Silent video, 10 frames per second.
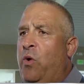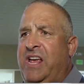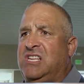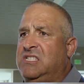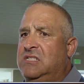
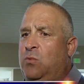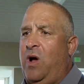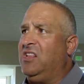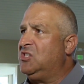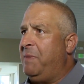we, as
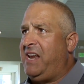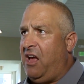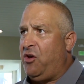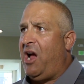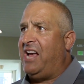well as many
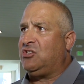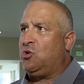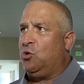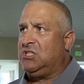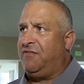other high
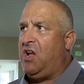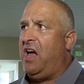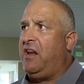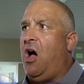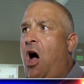schools, have
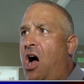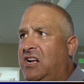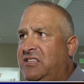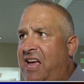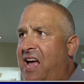gone to hawk
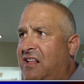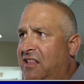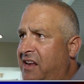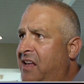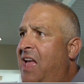
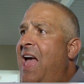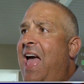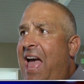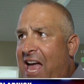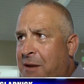tackling,
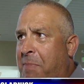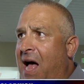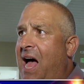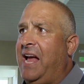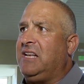head
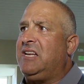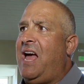behind